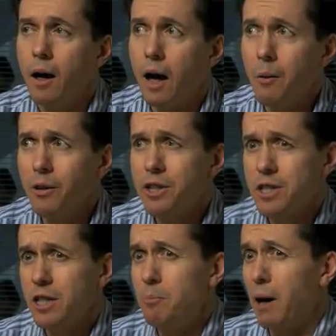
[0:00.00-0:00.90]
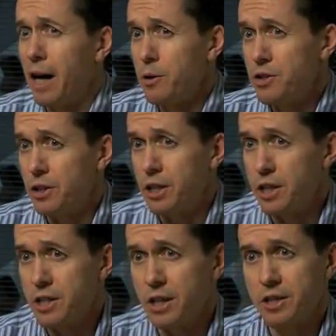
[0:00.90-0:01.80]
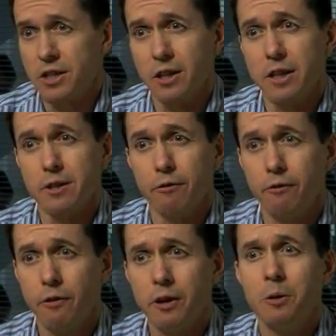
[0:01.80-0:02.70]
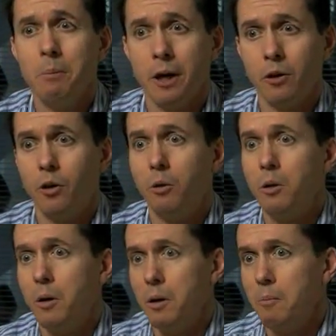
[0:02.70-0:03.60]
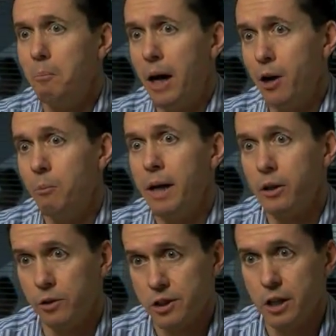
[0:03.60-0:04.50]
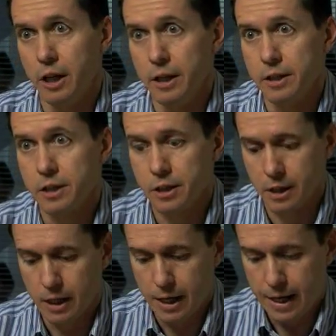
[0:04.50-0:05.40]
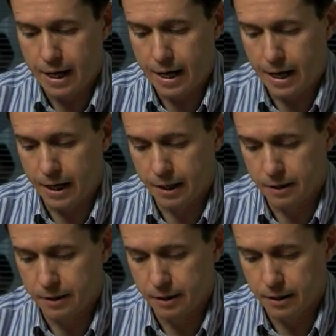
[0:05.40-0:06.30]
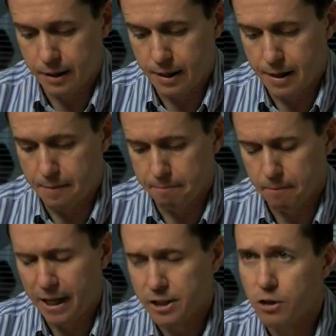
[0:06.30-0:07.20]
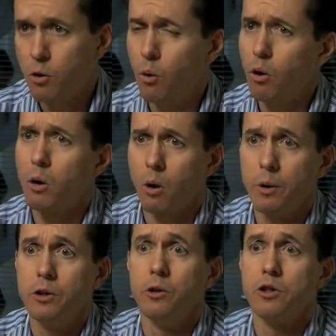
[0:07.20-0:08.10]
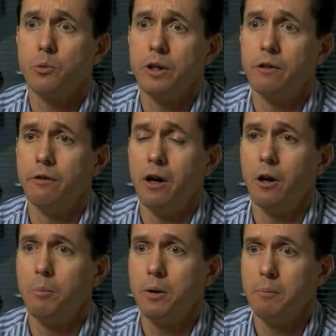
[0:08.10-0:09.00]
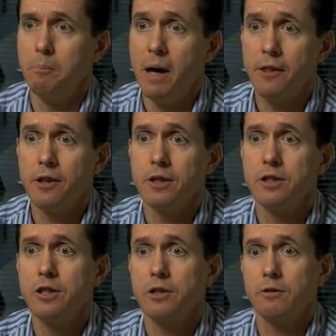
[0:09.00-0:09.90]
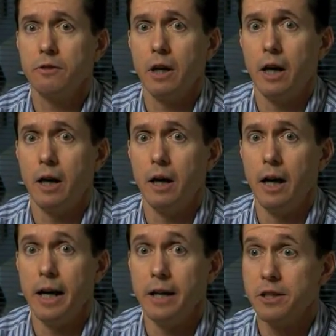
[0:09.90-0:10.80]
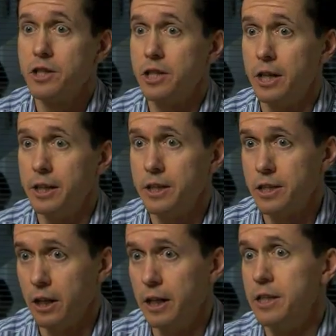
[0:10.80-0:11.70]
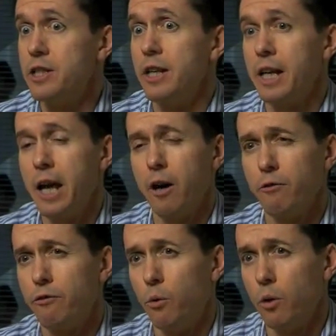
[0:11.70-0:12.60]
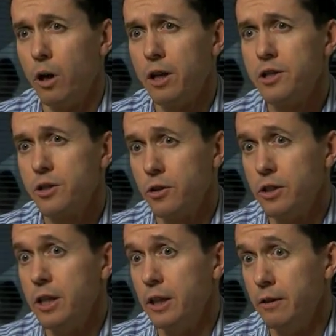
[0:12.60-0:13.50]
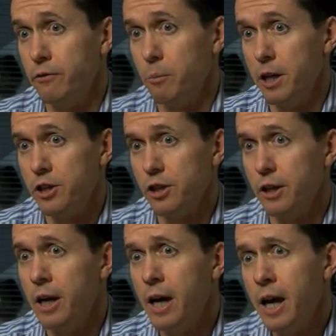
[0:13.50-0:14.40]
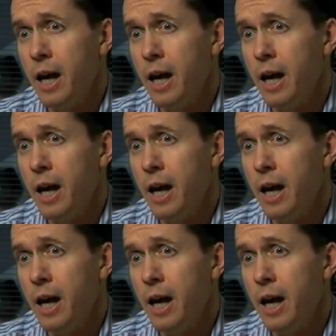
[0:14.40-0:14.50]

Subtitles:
I really see biostatistics as a fundamental biomedical science. And at its core, what we do is we develop methods and study designs that account for uncertainty in information.